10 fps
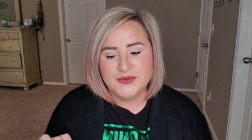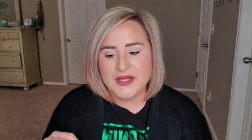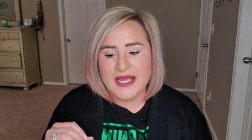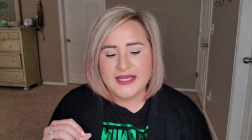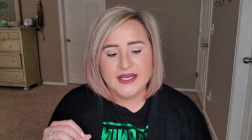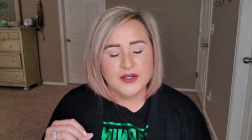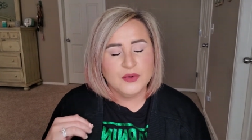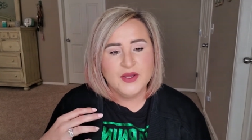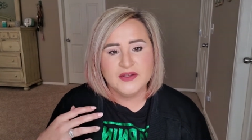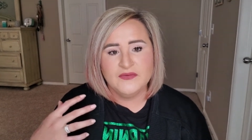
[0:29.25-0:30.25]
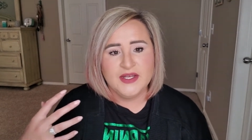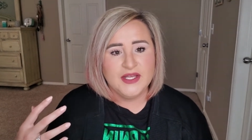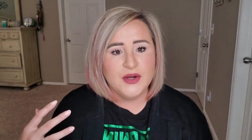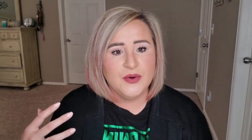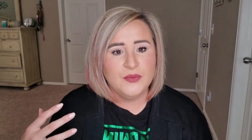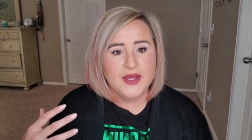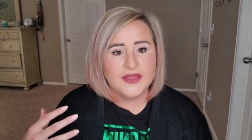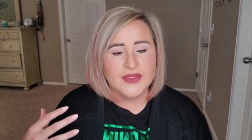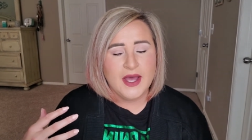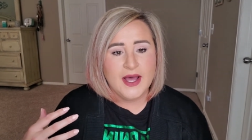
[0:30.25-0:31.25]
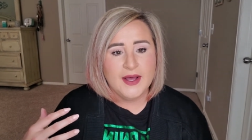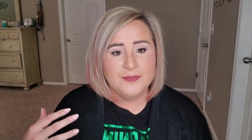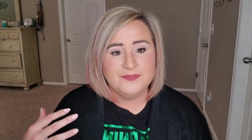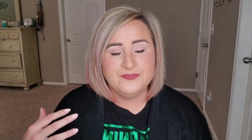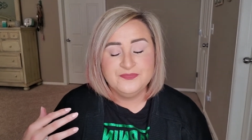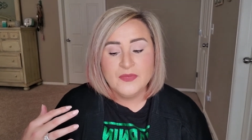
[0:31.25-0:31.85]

like a quick video with um,